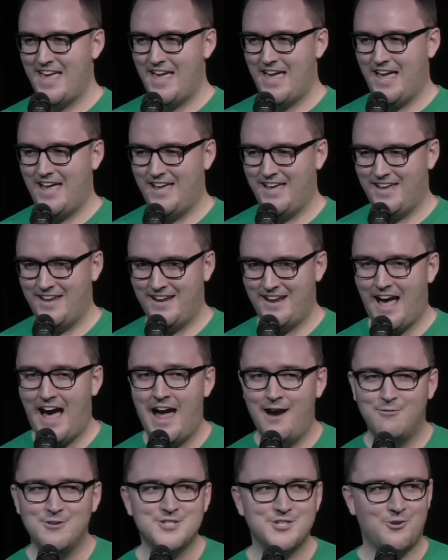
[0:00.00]
And I
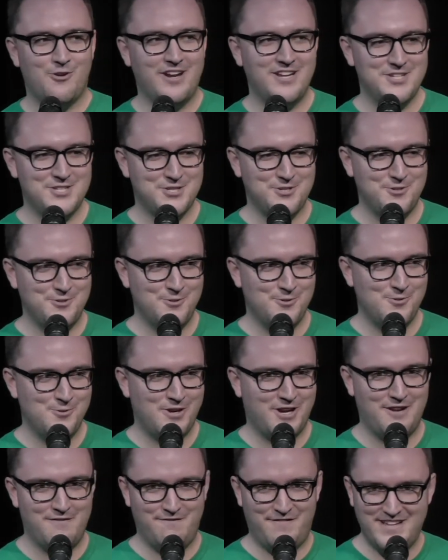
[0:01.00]
was going to
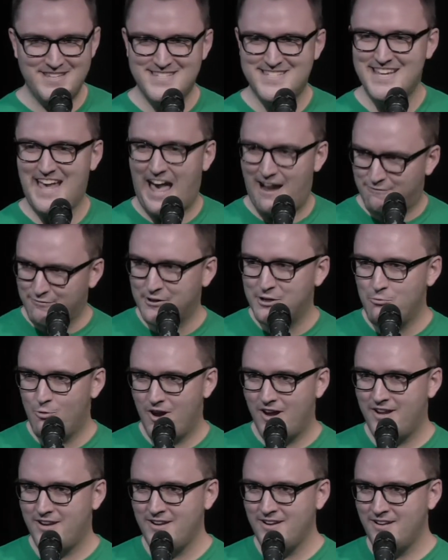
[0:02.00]
convince
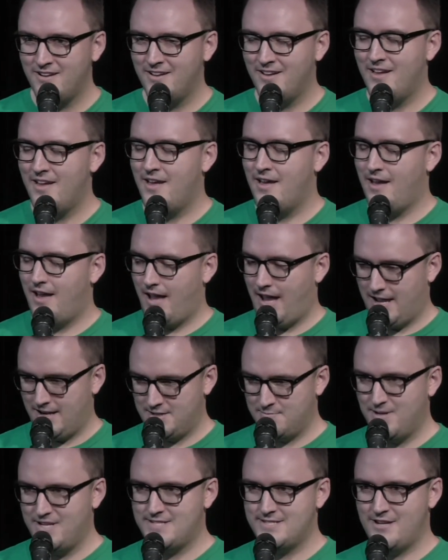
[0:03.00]
everyone and
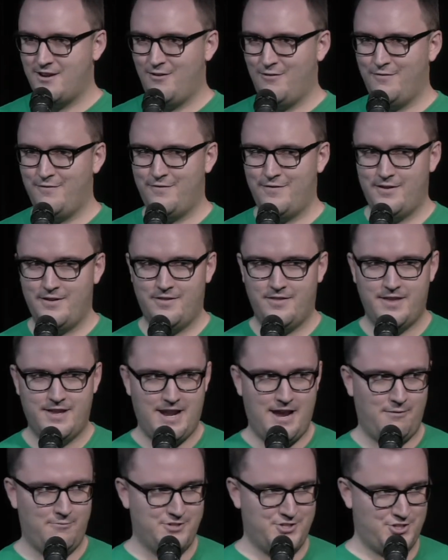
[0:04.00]
myself that
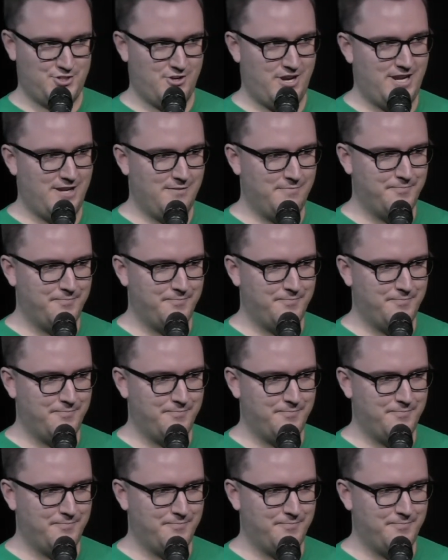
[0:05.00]
I was straight.